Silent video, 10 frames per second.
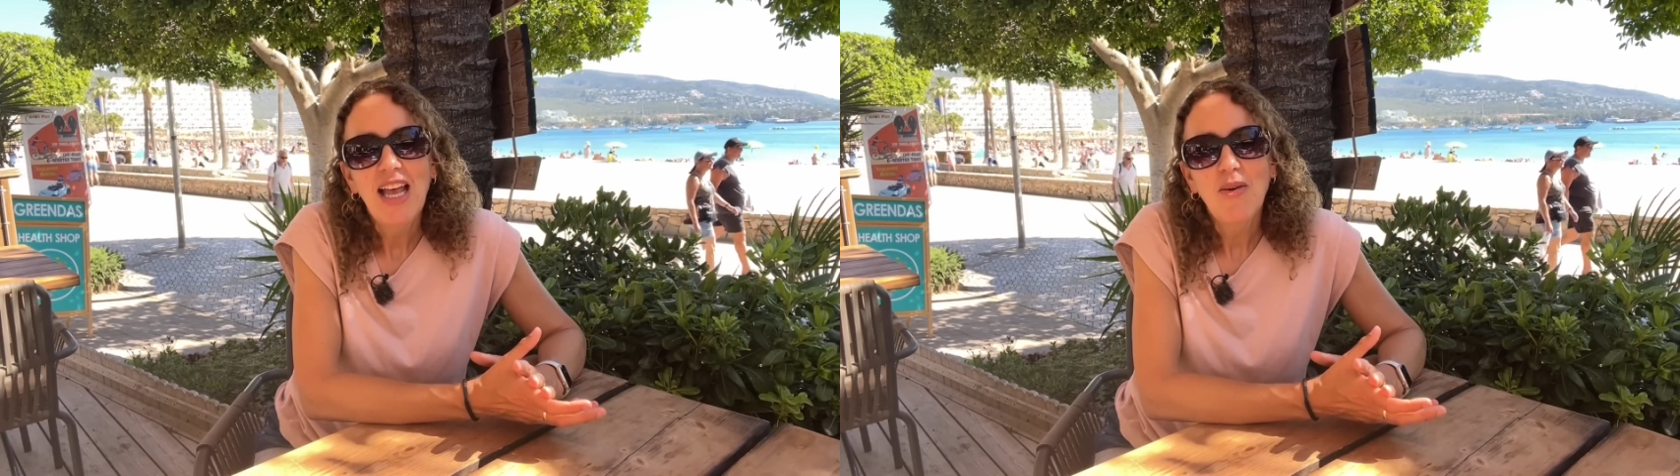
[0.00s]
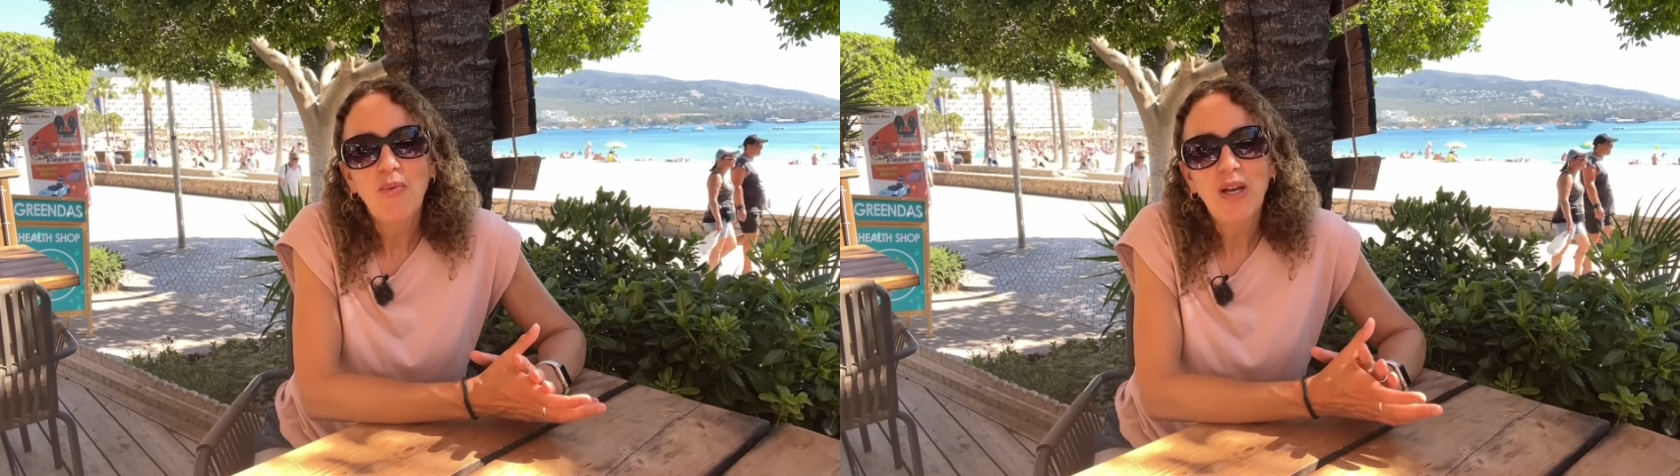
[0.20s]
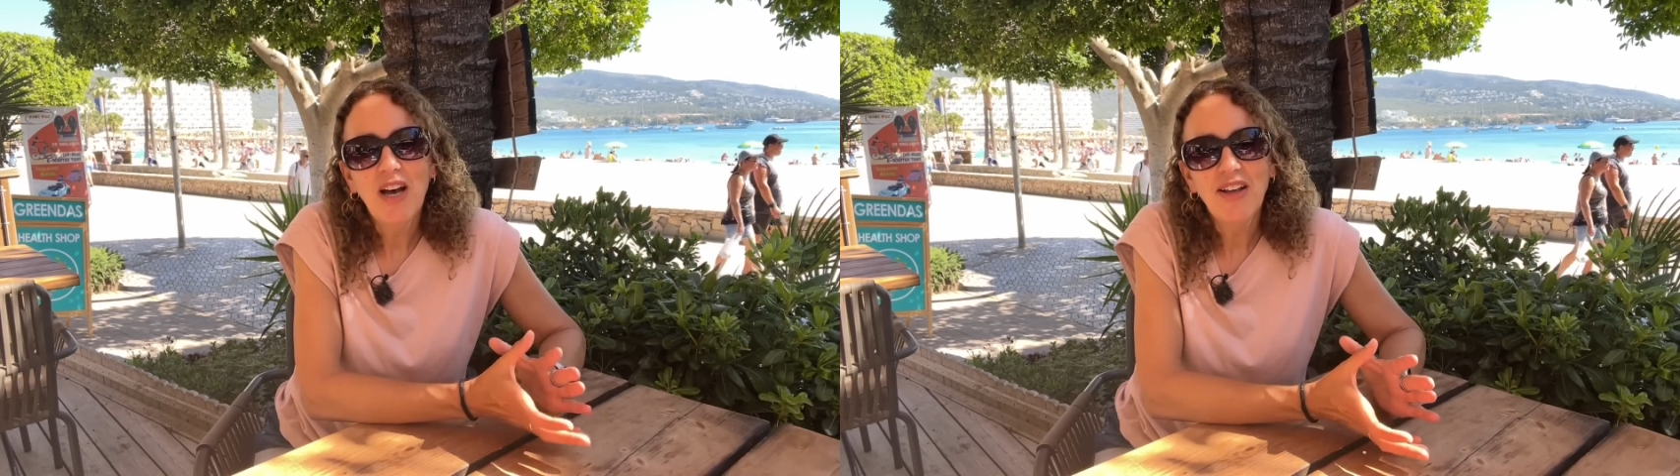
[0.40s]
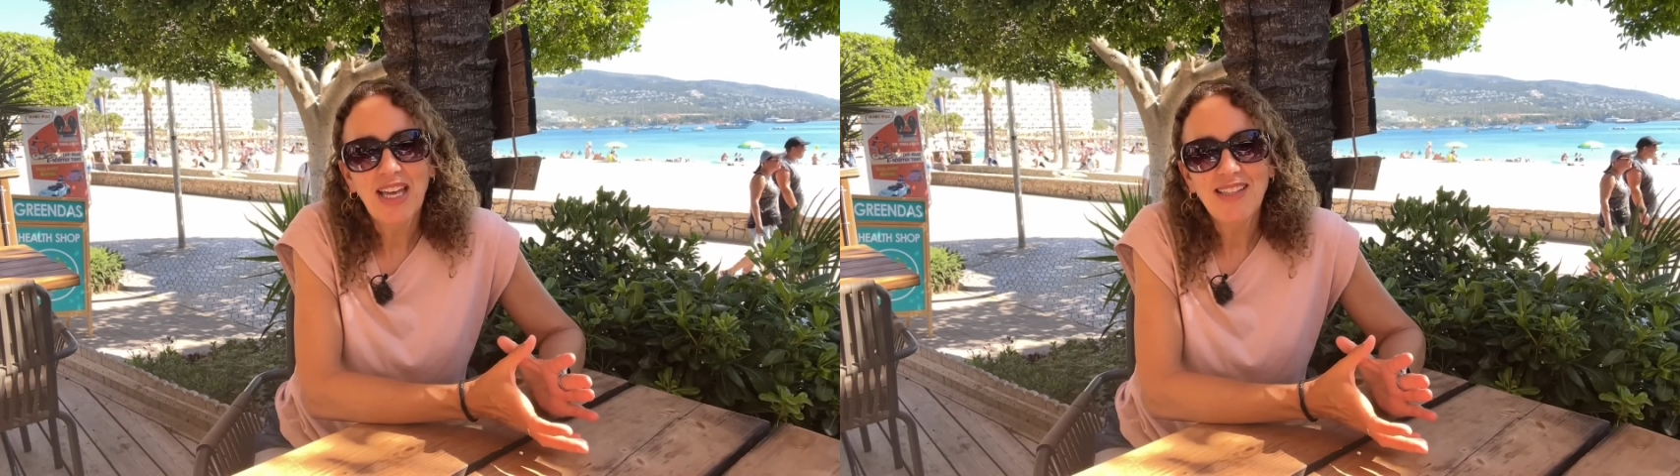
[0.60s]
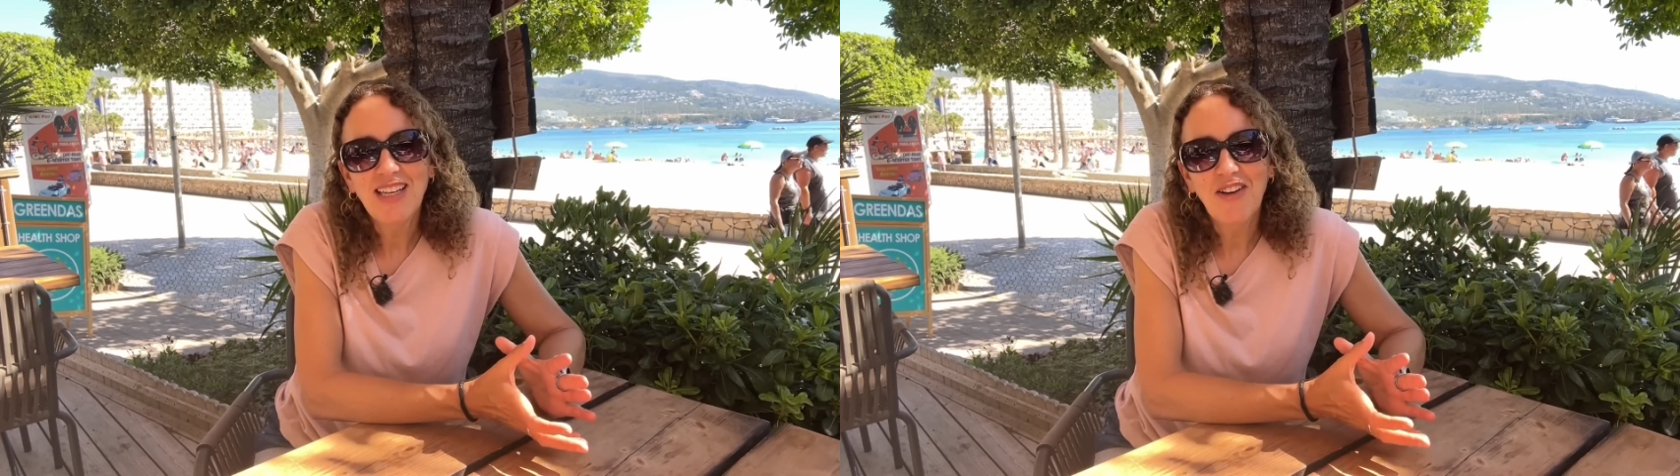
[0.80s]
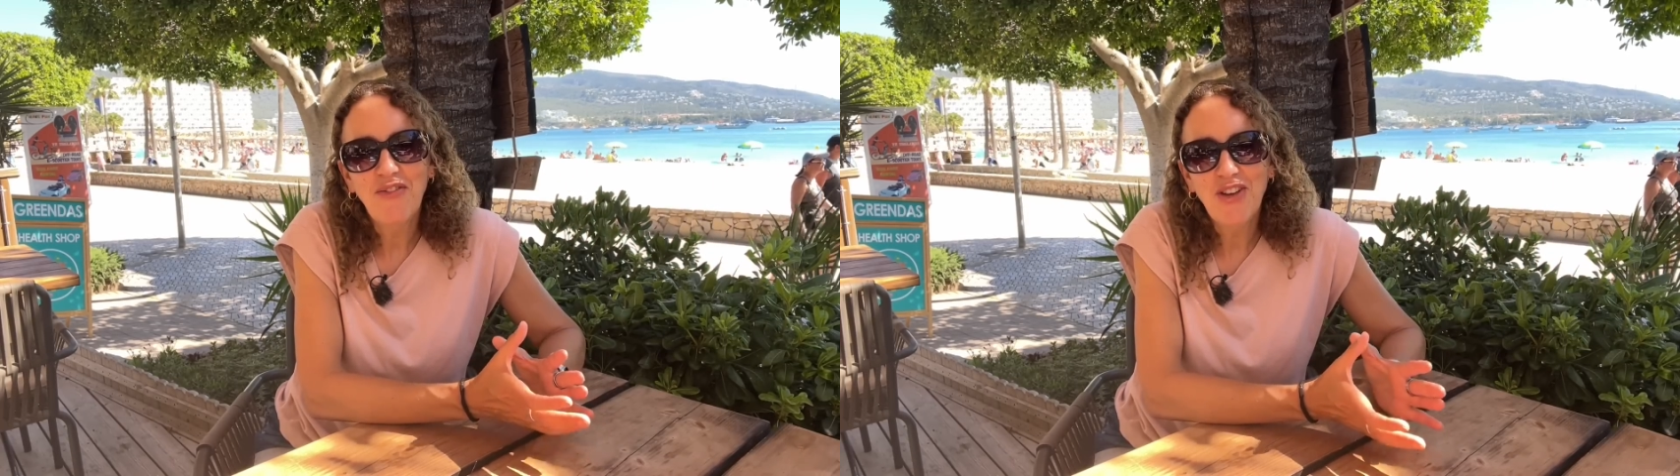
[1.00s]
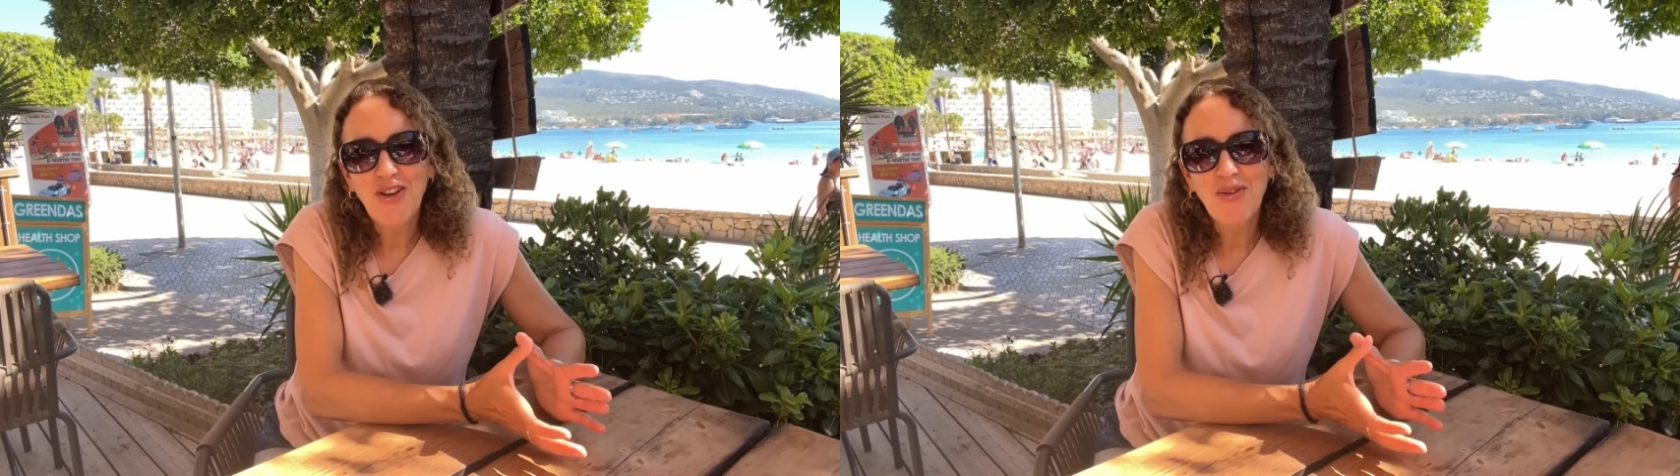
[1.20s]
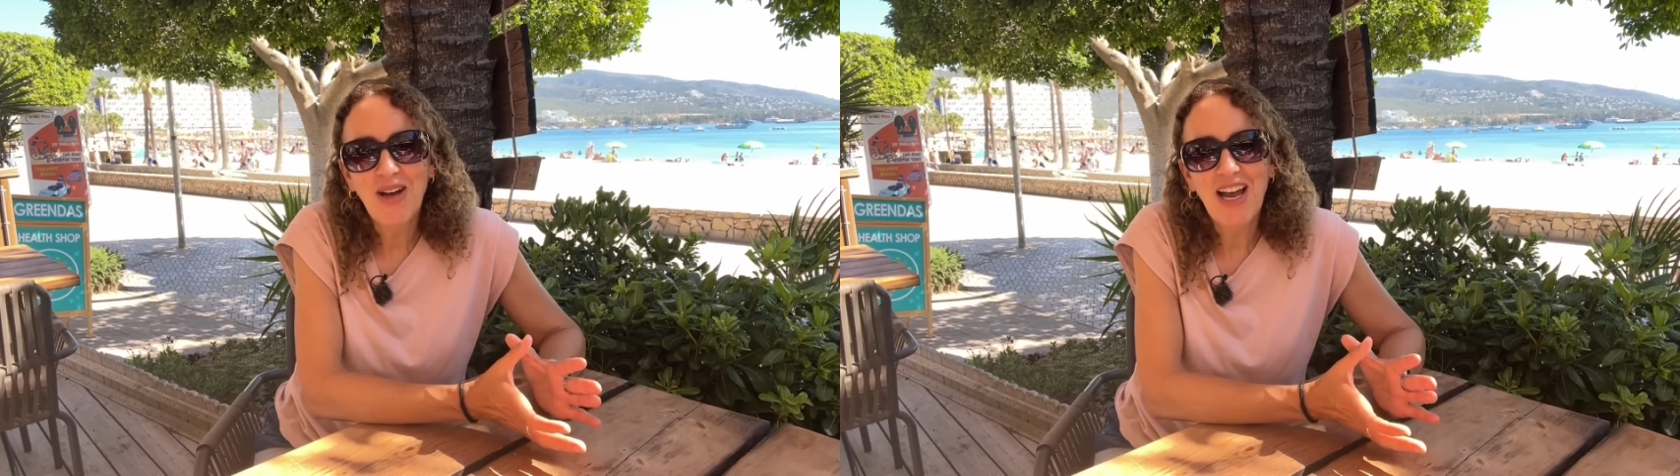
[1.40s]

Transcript: we are getting a few